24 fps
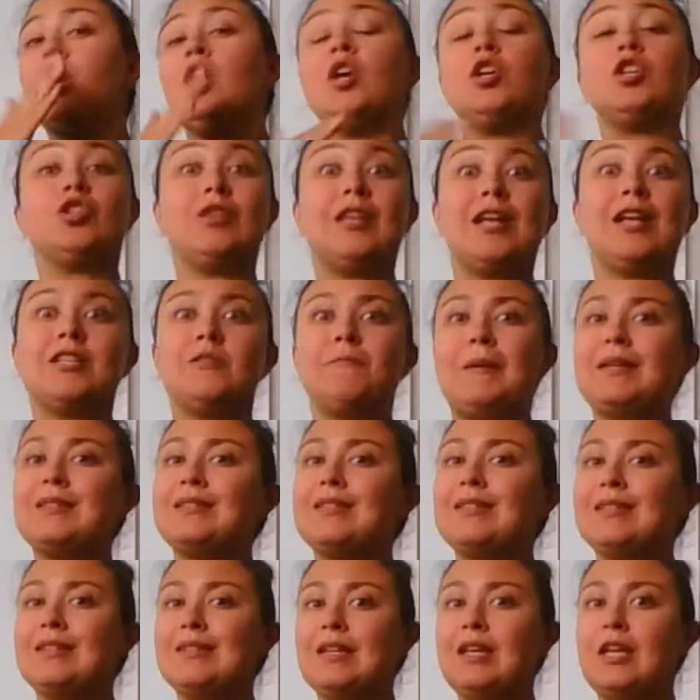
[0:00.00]
So that's
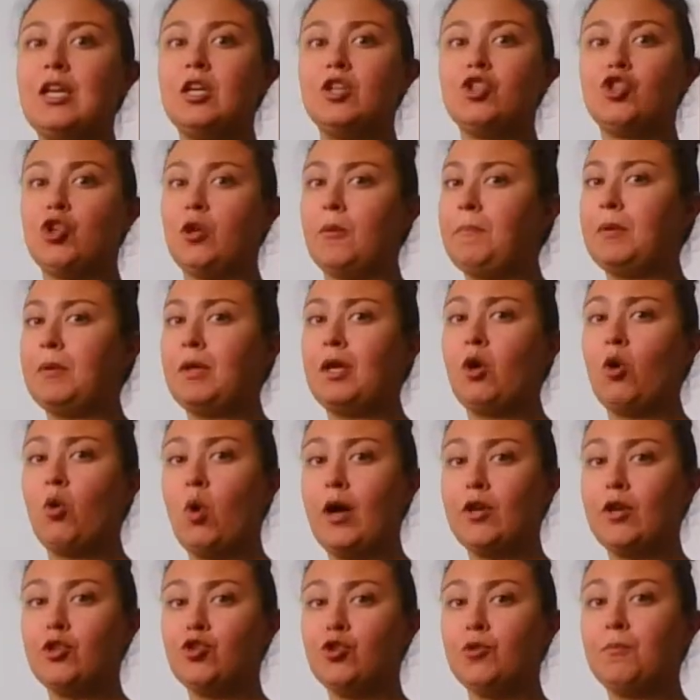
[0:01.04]
basically tripling,
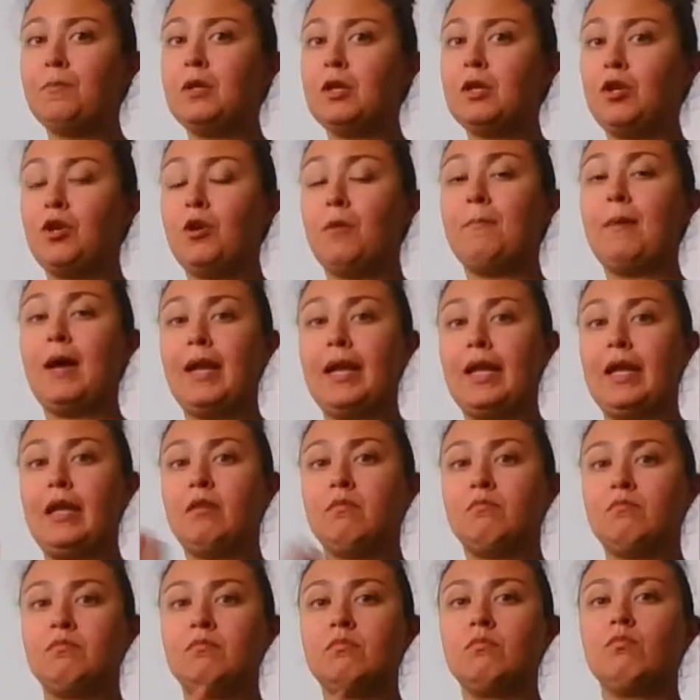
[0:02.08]
quadrupling your money
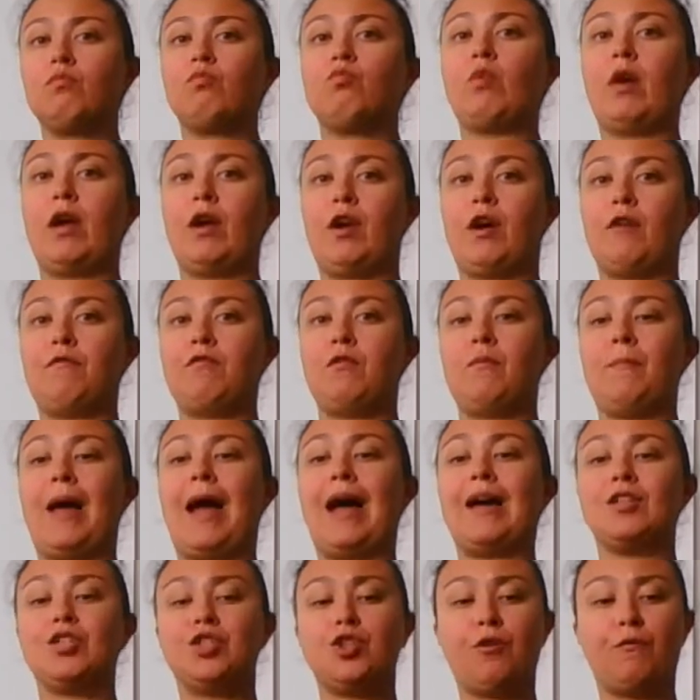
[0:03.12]
right off the
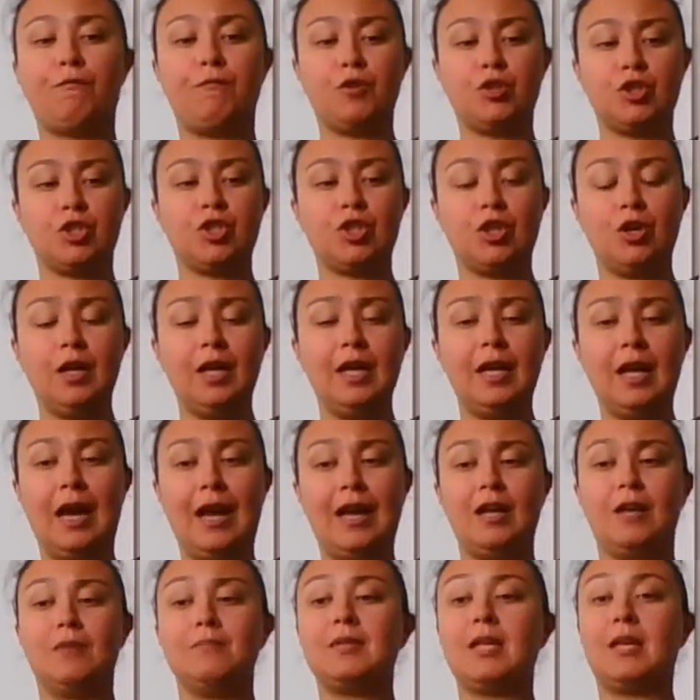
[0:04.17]
bat. So for certain
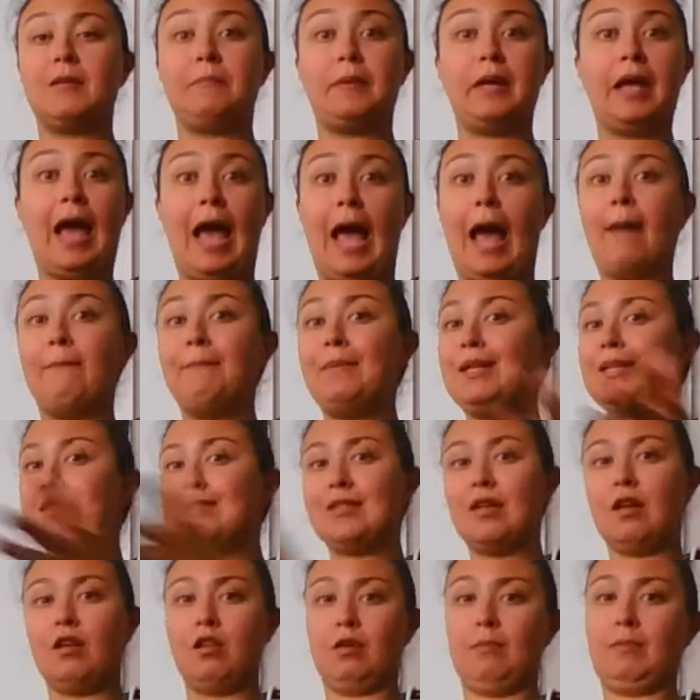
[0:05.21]
items, I'd be happy to
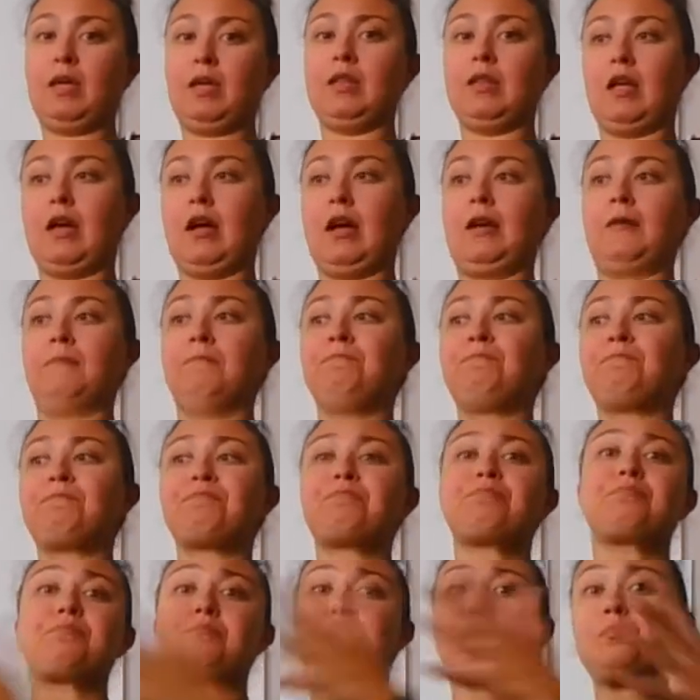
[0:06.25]
sell them online,
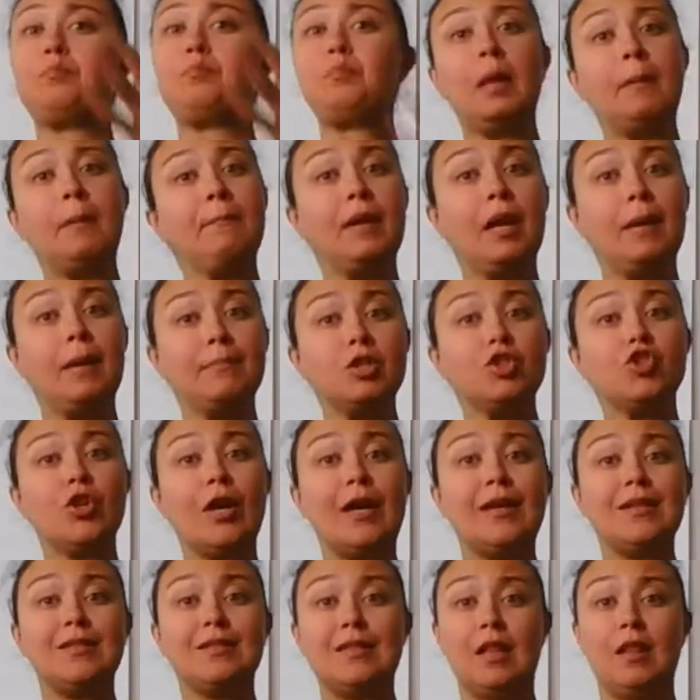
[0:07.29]
but I'm going to
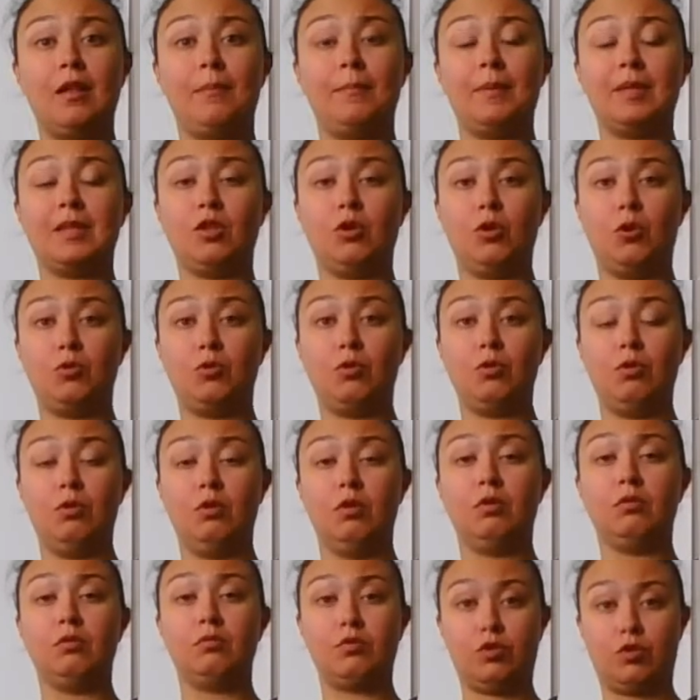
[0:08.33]
try to sell them at the local
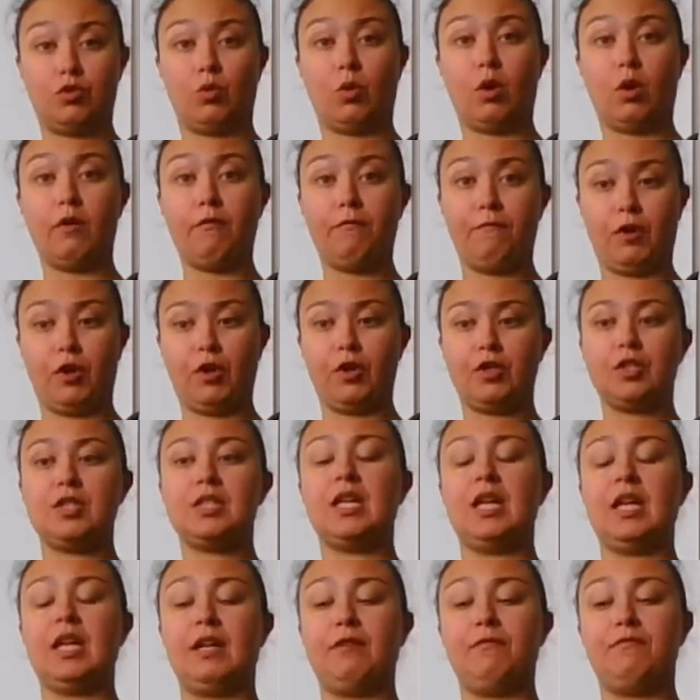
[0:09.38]
store first.
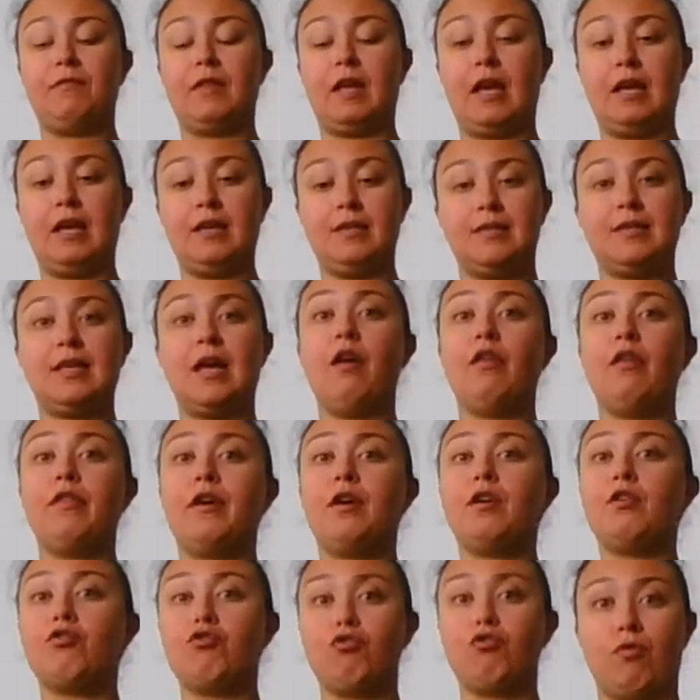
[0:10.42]
And if they sell
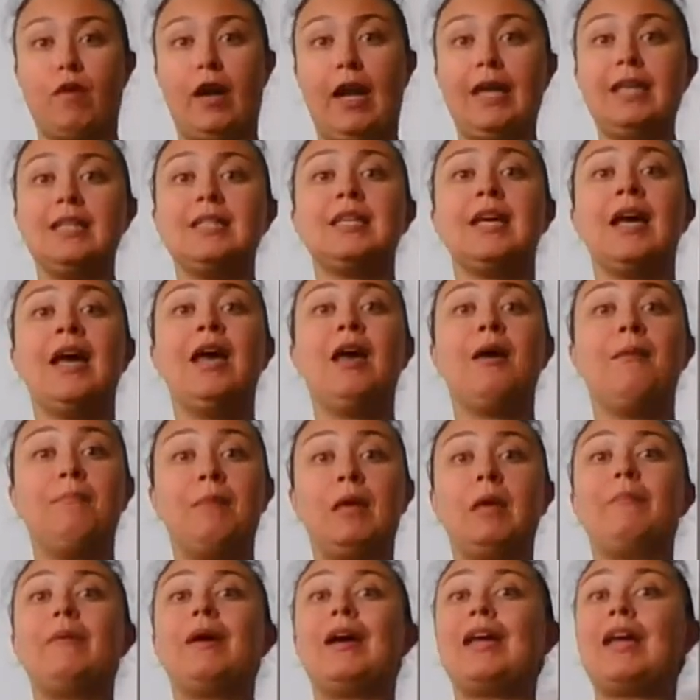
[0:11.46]
there, great.
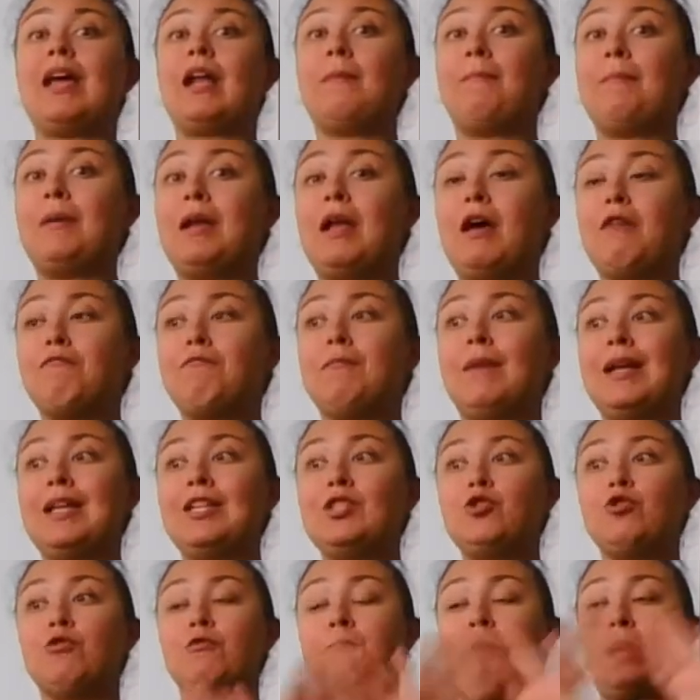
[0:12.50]
Maybe I get up enough money
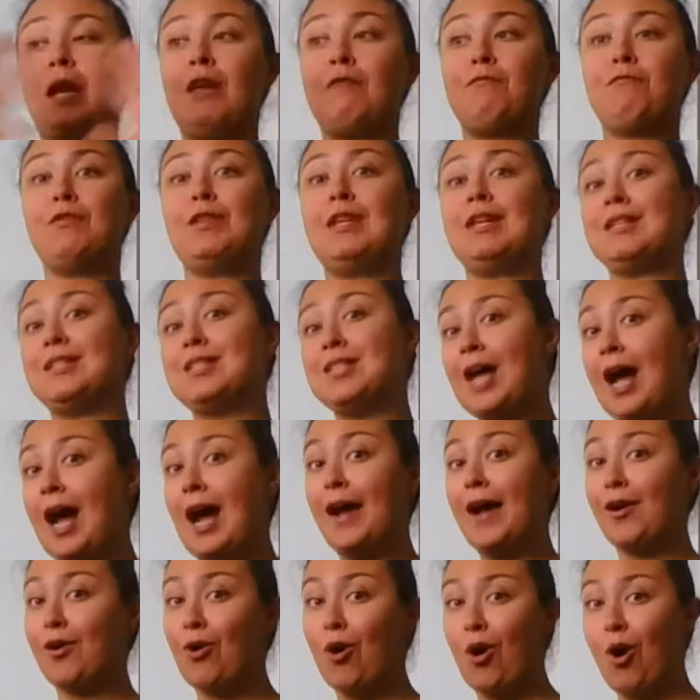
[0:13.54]
to have paid for the
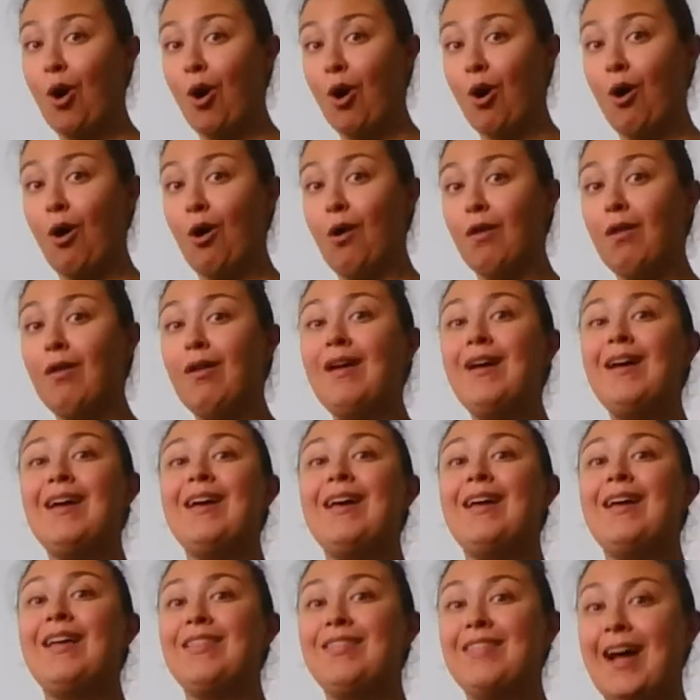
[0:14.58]
entire haul.
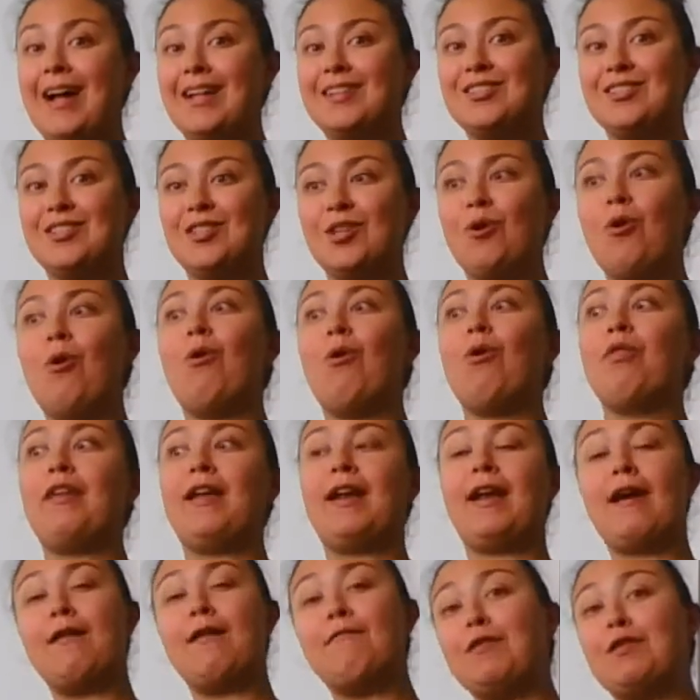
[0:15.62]
That's the goal.
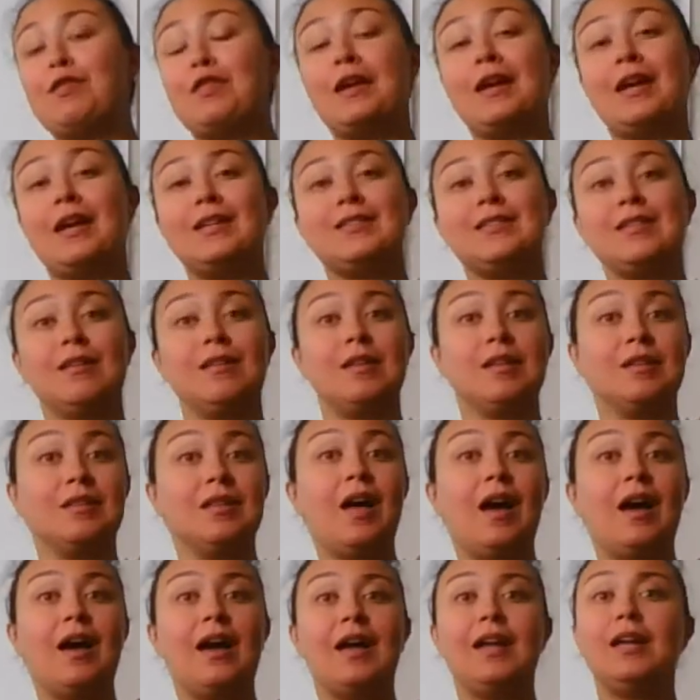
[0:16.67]
Then everything I sell
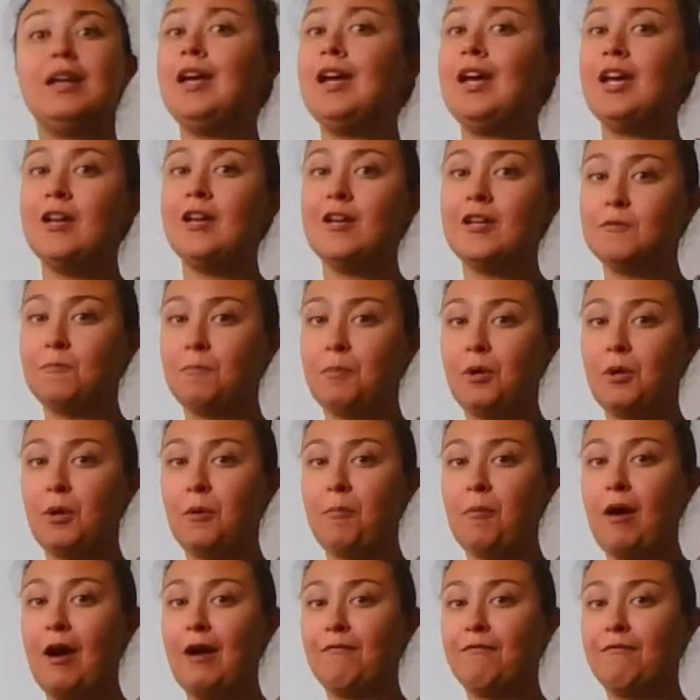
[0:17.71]
online is pure
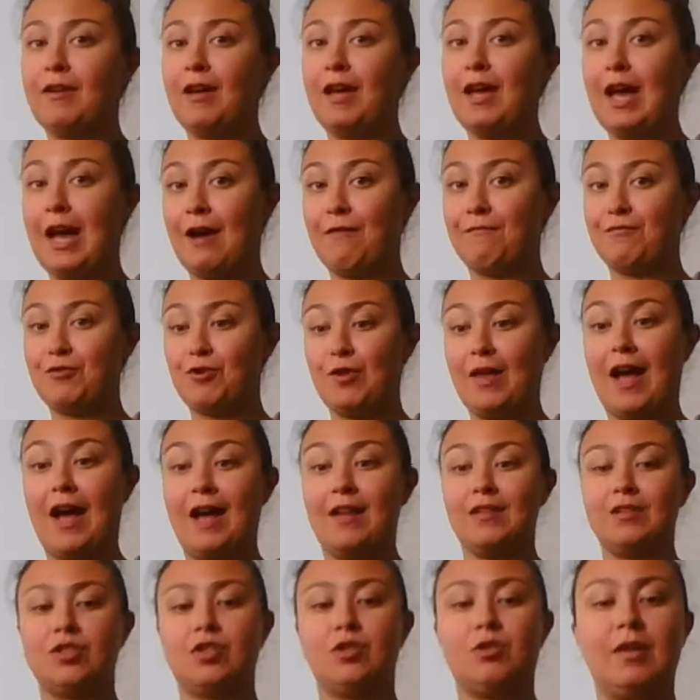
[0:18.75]
profit after that.
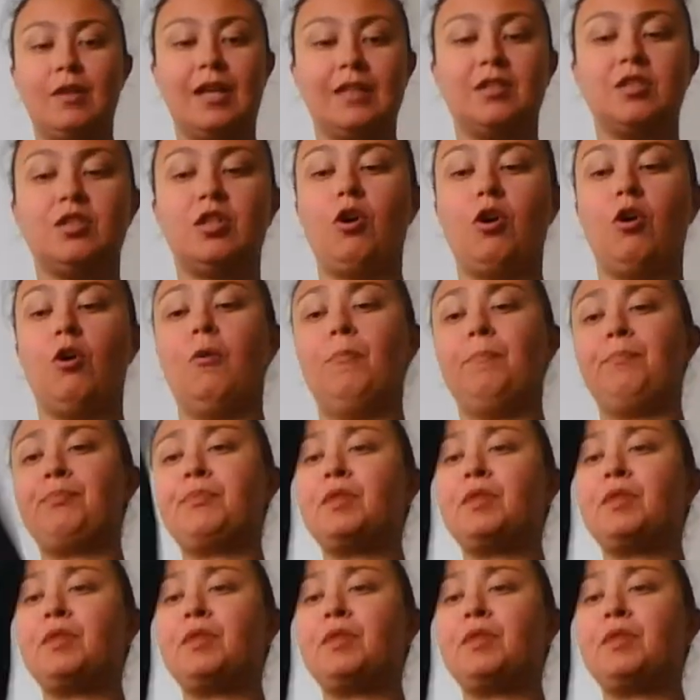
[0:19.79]
So that's the goal.